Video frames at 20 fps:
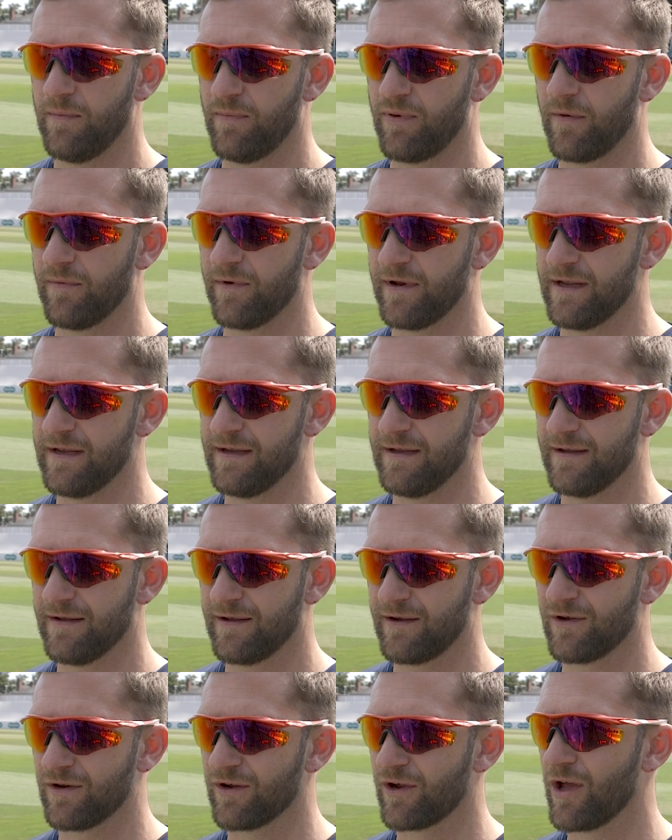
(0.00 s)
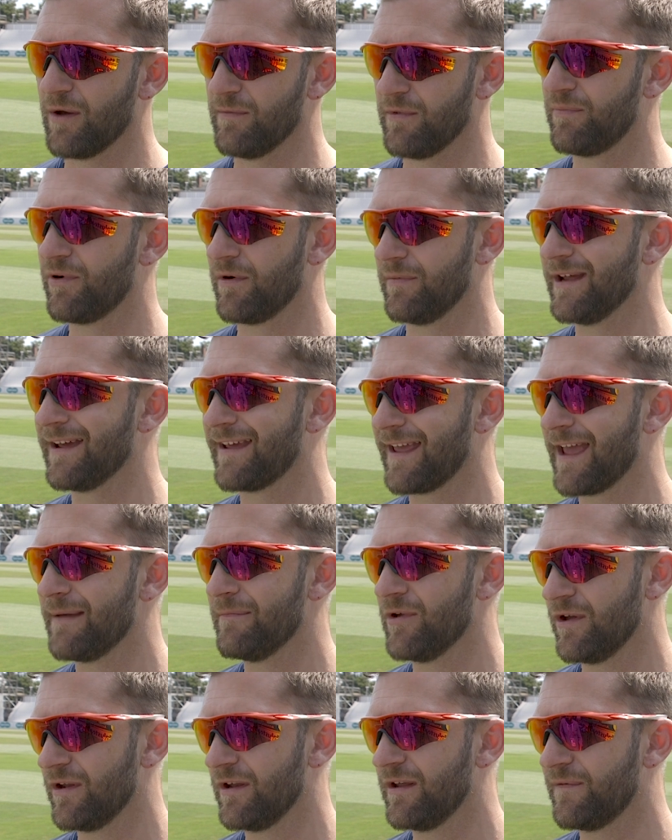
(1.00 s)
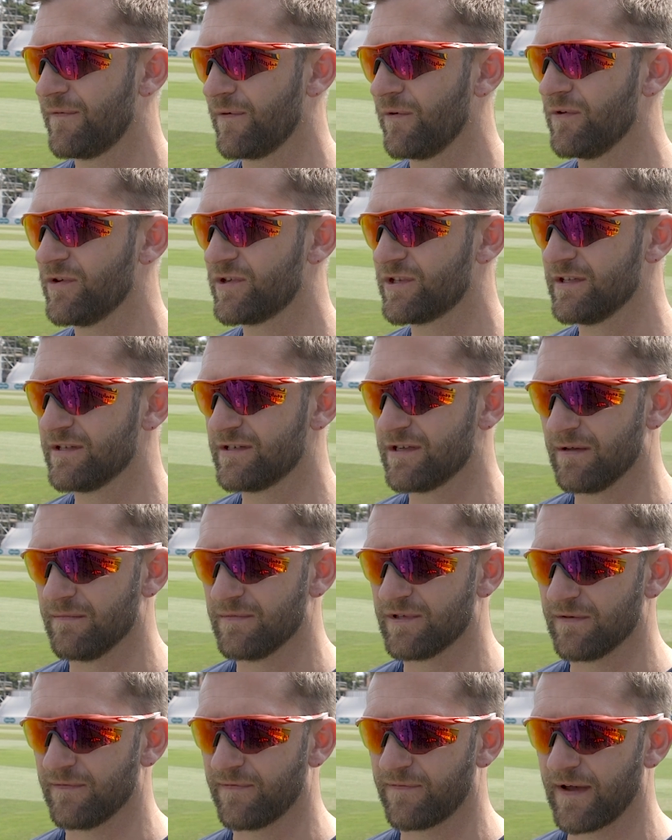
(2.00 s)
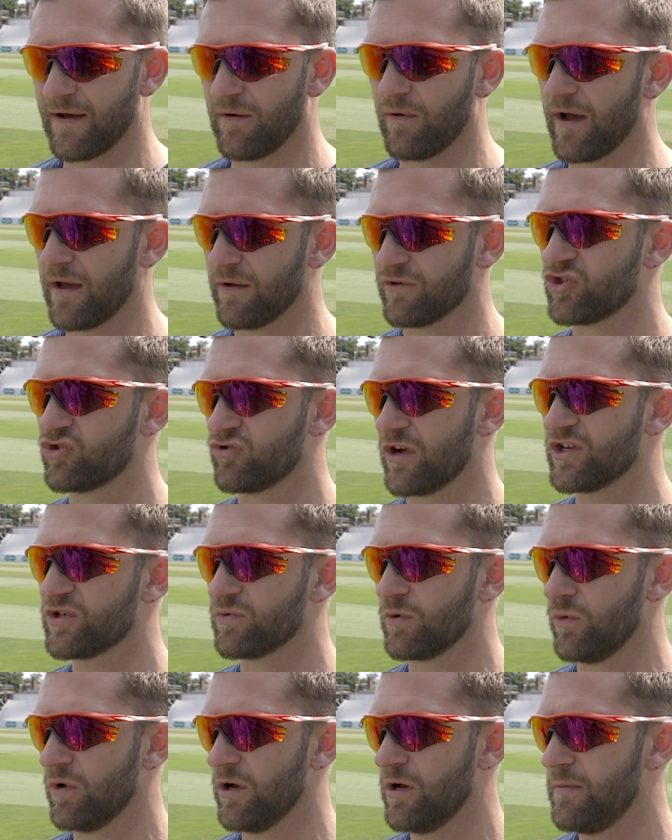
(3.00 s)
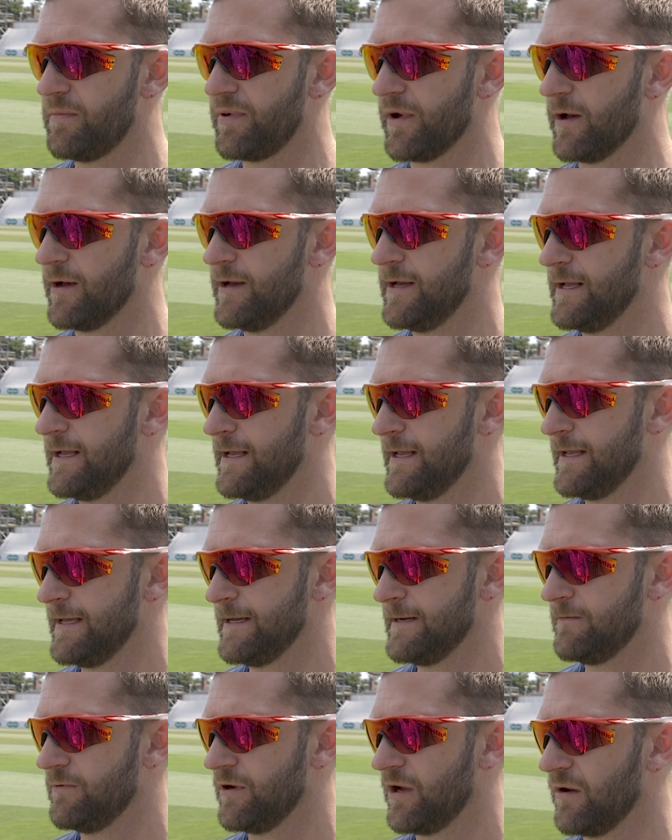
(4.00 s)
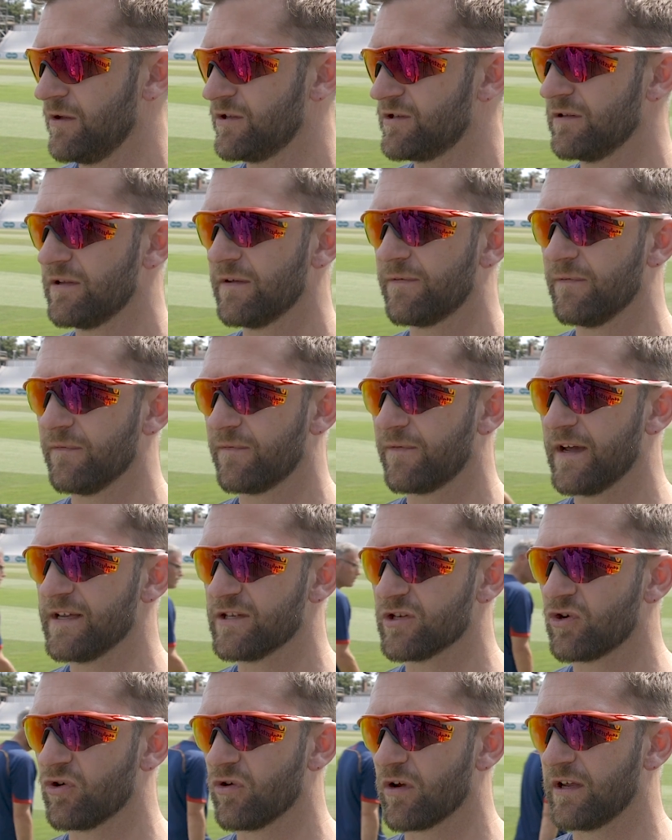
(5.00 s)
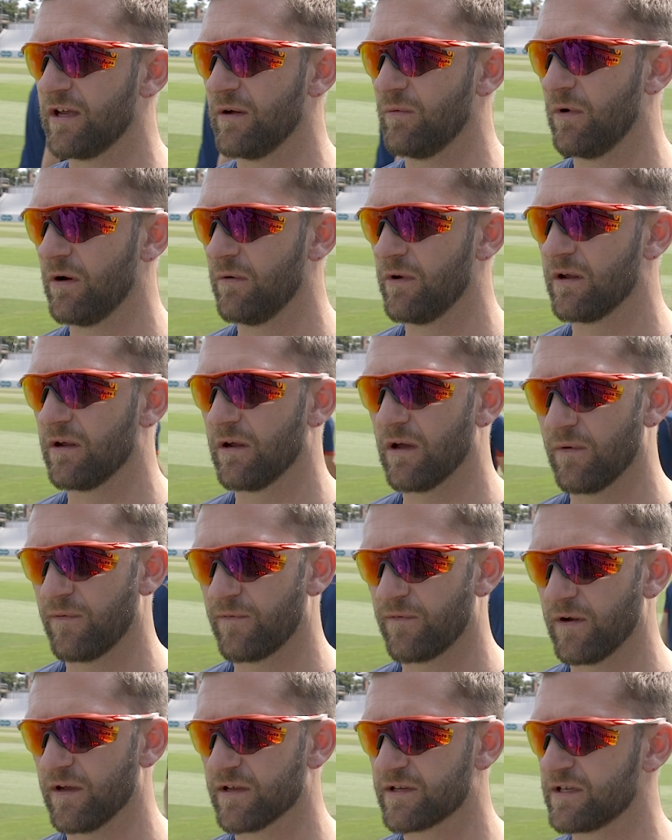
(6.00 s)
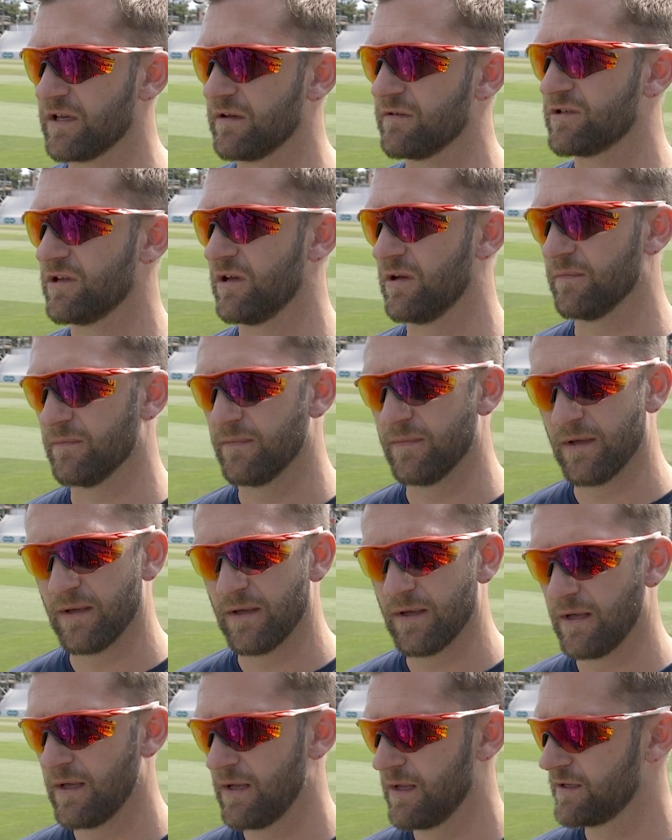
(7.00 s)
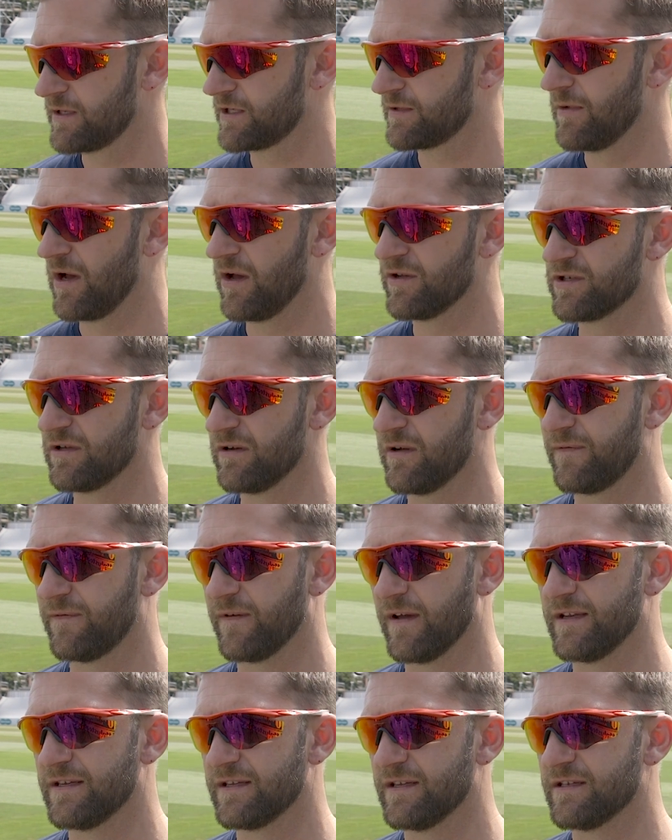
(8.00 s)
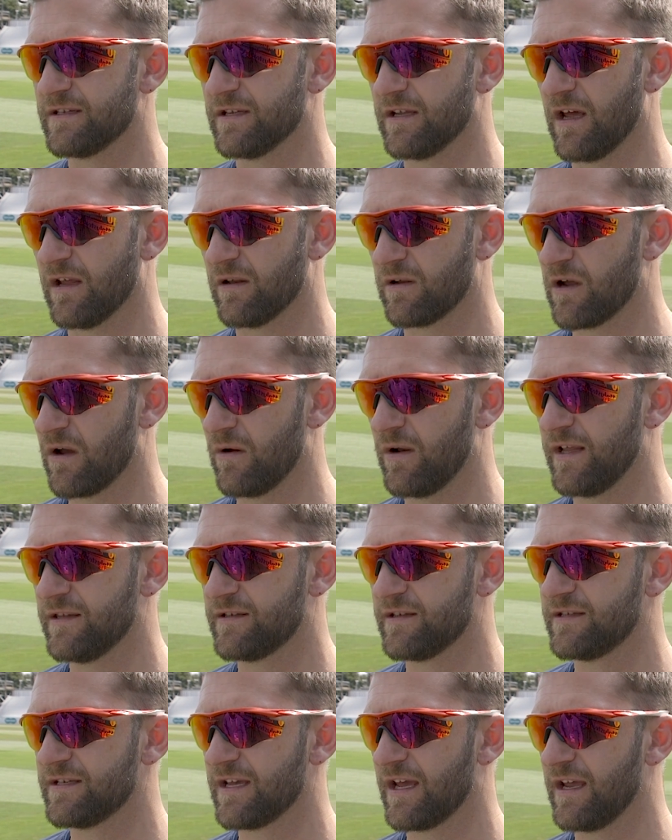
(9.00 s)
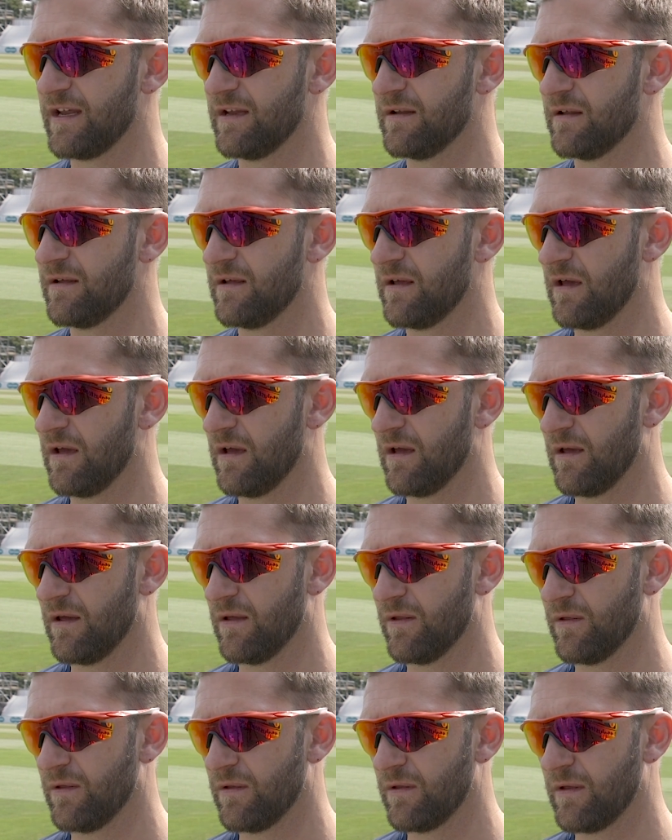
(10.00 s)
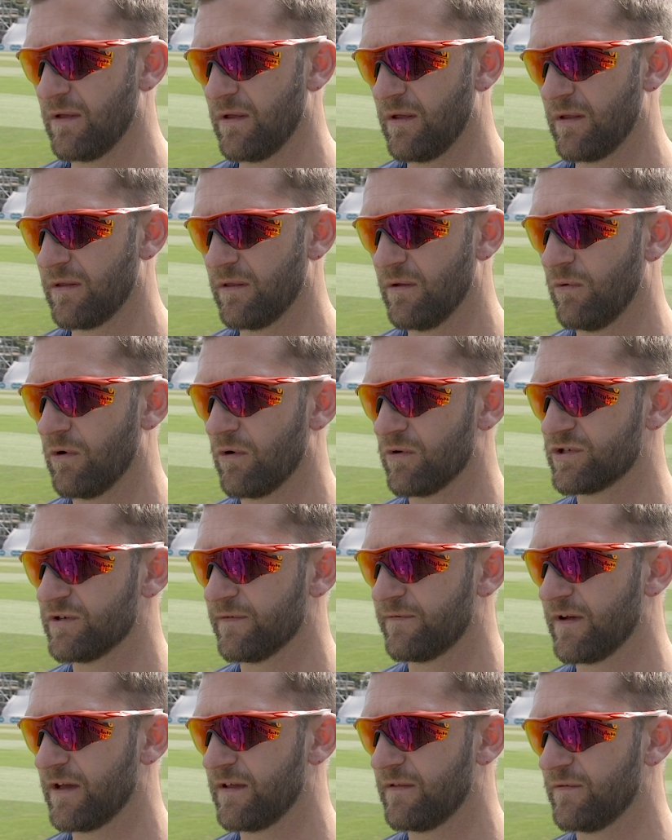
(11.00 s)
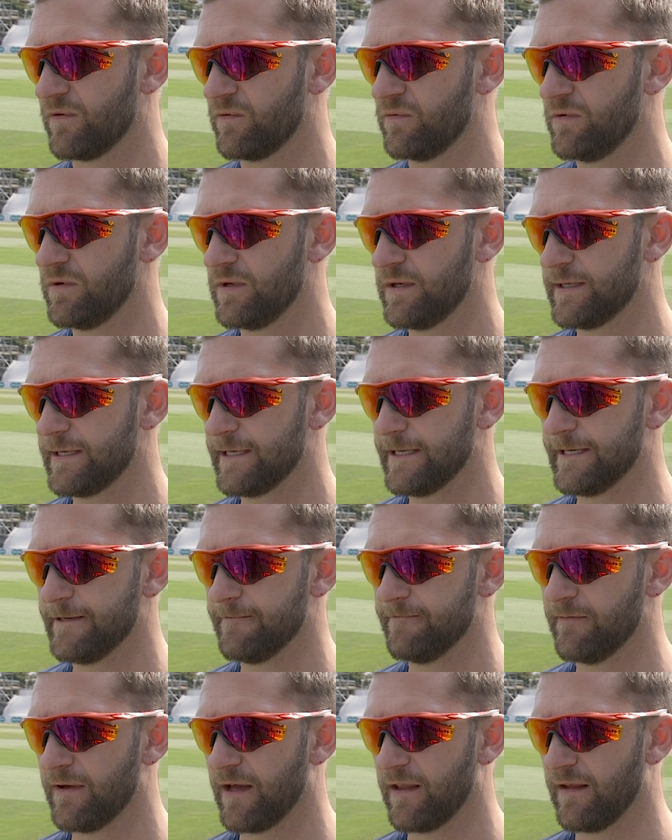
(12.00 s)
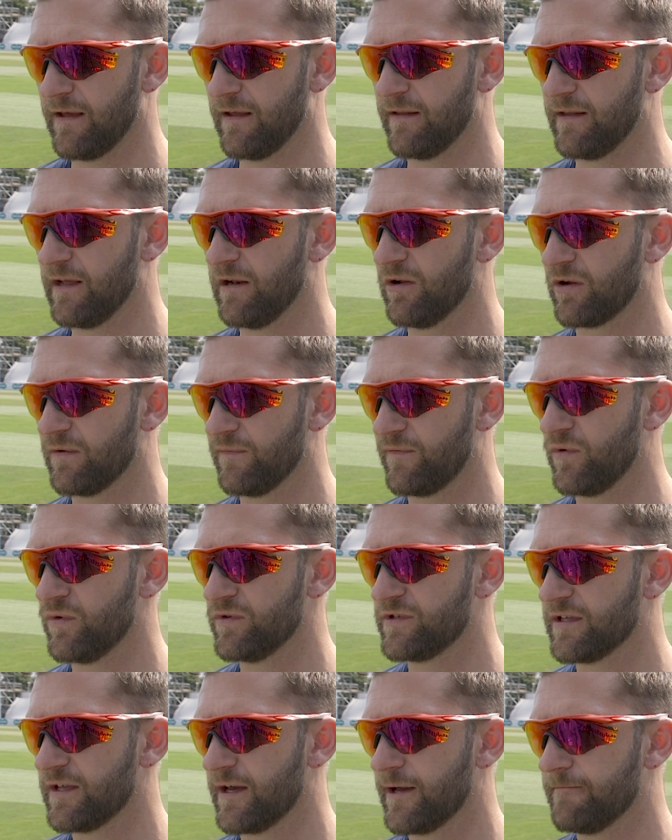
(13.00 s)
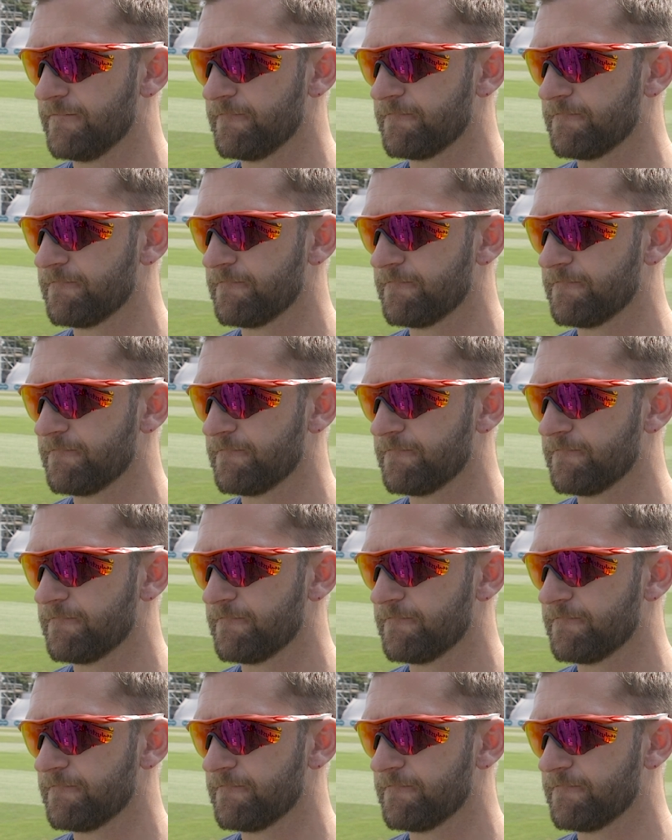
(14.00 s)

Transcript: Probably could have come probably a game earlier for us in terms of how stretched we were, but we go into a different phase of cricket where we can go free ourselves up, smiles on our faces, and go and entertain the Warwickshire faithful. And they're looking forward to that.